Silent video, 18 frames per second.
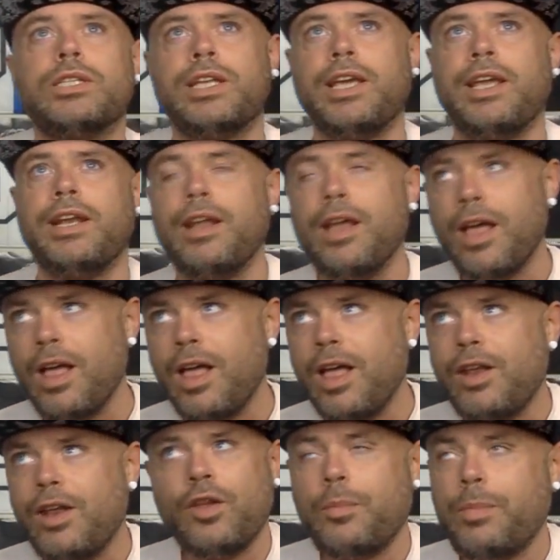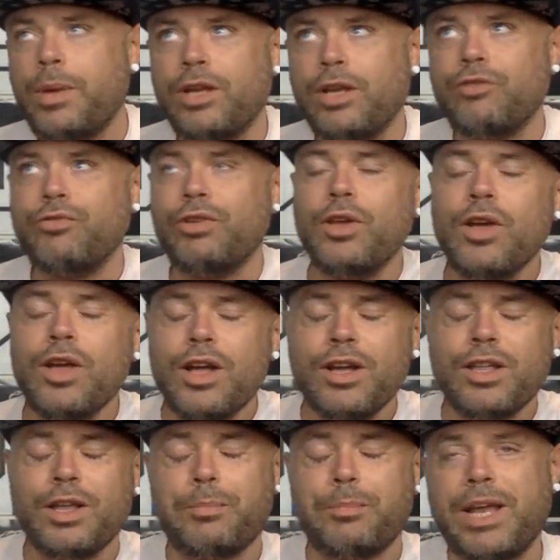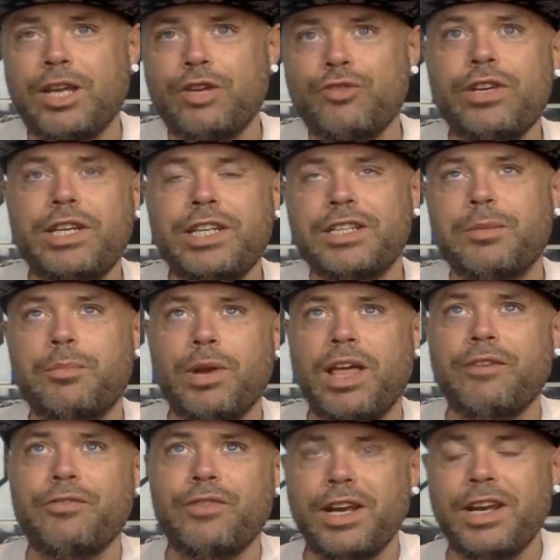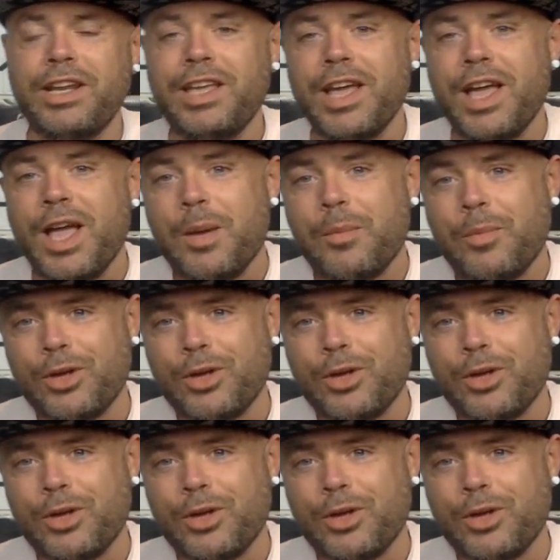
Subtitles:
was saying, not Pellegrino, that Pellegrini's a player, fitly.